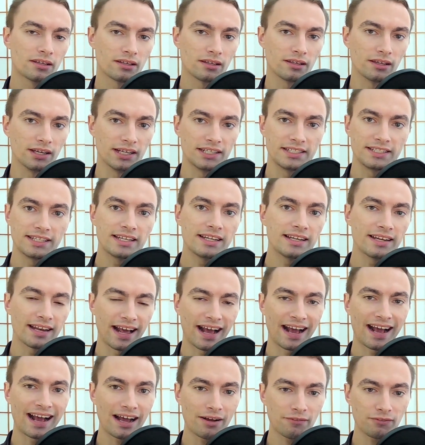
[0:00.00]
It didn't
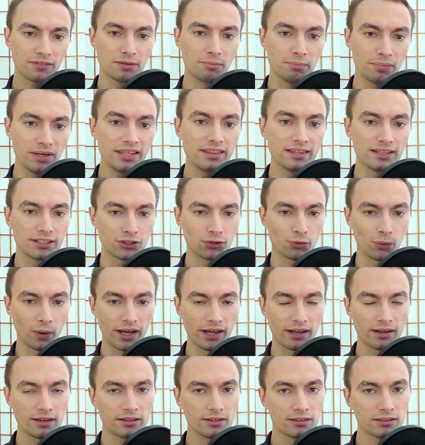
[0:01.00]
have to be this
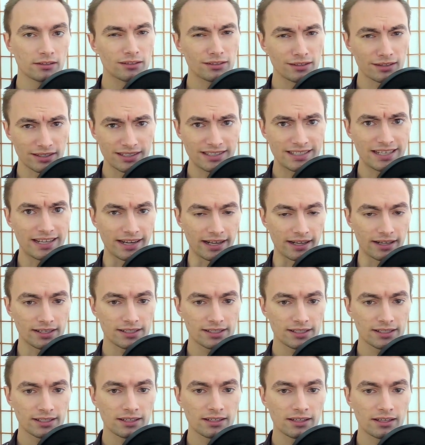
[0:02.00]
way, did it?
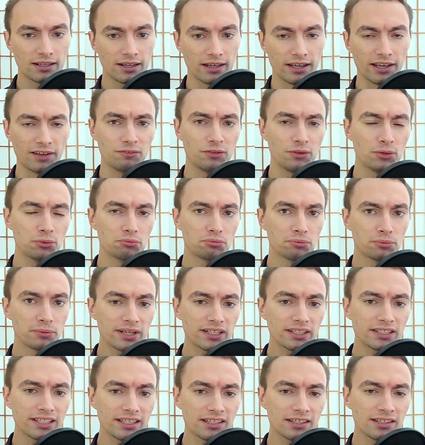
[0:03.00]
If you
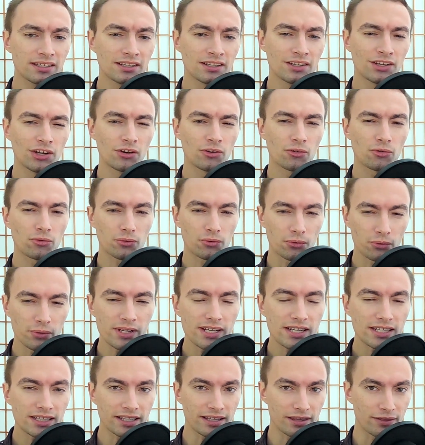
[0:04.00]
really,
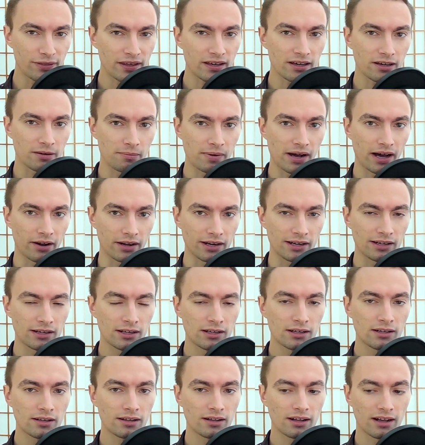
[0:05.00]
really think about it,
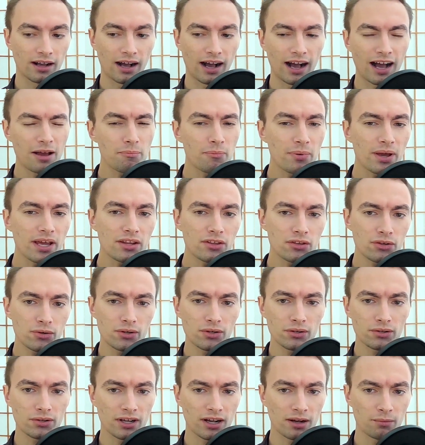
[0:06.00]
I bet you
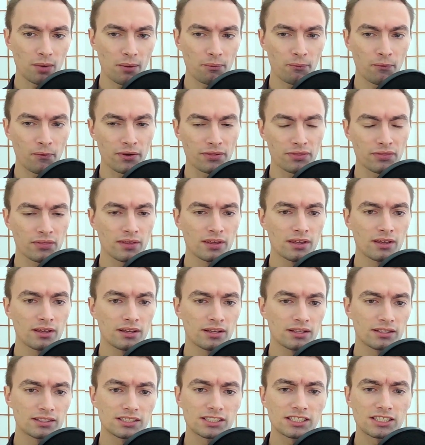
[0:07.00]
could come up with
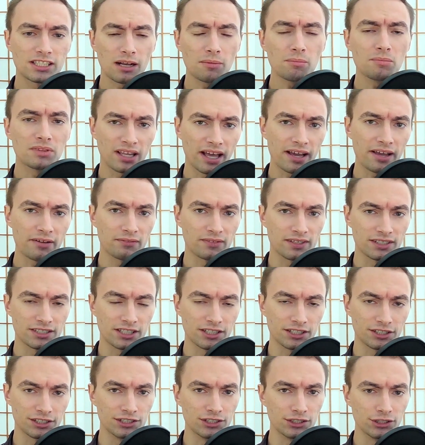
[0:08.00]
some life
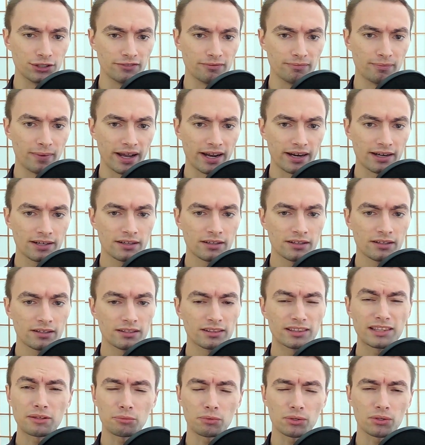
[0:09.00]
decisions you've made
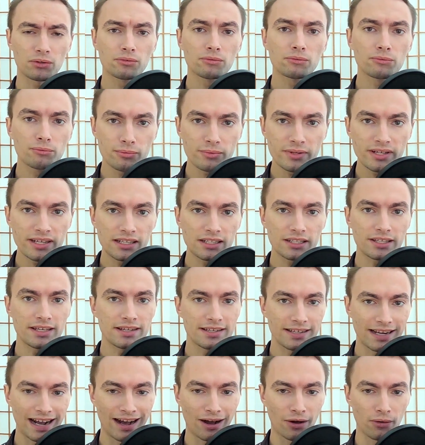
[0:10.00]
that were really
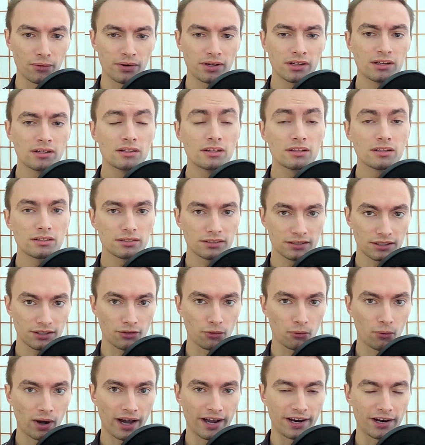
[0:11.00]
down to the
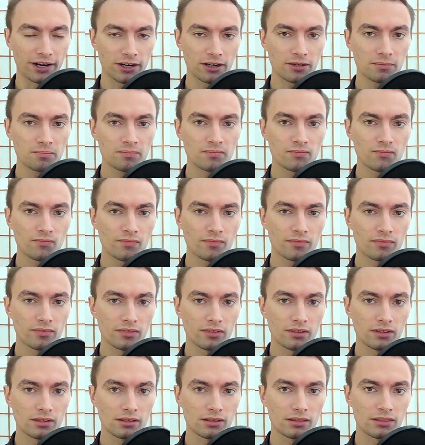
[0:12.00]
wire.
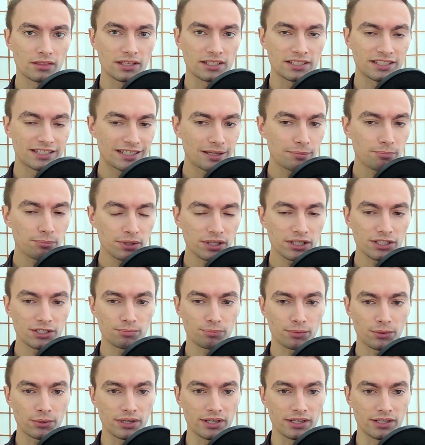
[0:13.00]
The simplest
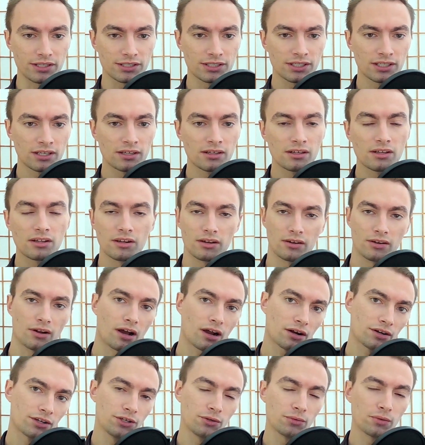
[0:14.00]
breeze
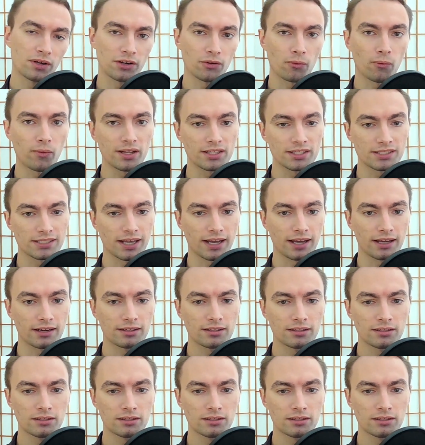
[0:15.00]
knocked you onto one side,